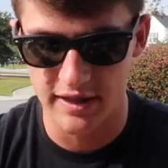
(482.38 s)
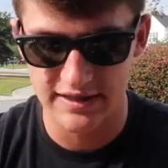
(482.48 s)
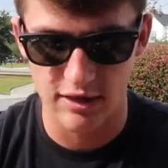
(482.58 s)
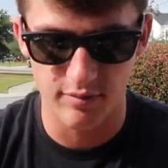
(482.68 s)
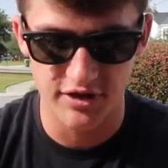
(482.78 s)

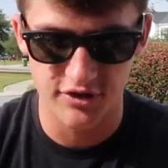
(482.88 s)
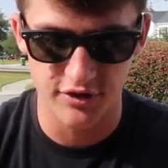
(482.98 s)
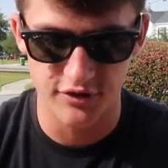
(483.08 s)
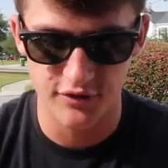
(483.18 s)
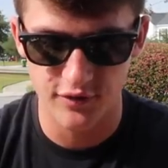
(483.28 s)
because I'll be sure
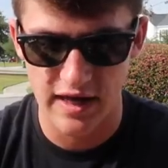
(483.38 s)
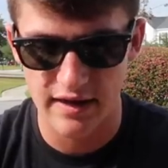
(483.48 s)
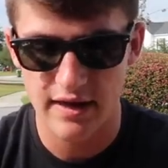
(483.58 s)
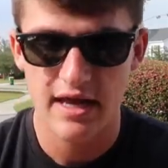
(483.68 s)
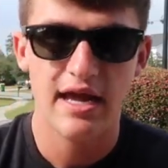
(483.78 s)
to do
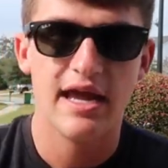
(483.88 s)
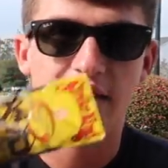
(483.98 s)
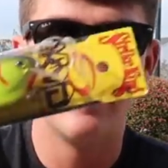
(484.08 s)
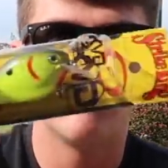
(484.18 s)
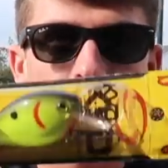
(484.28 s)
that.
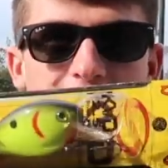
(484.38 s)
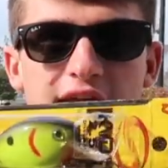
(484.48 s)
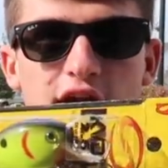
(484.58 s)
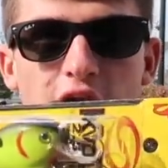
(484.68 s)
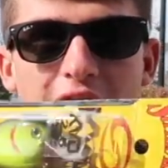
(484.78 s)
And then right
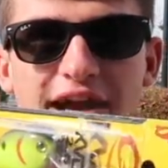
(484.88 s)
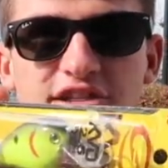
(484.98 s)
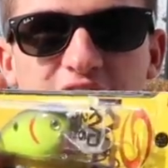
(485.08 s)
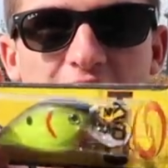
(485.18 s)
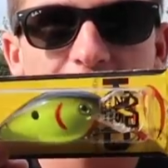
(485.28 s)
here, I
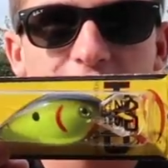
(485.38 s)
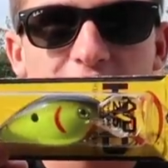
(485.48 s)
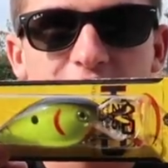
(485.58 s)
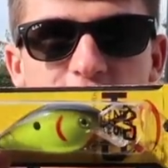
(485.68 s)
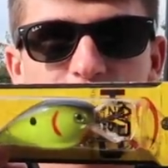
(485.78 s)
actually have a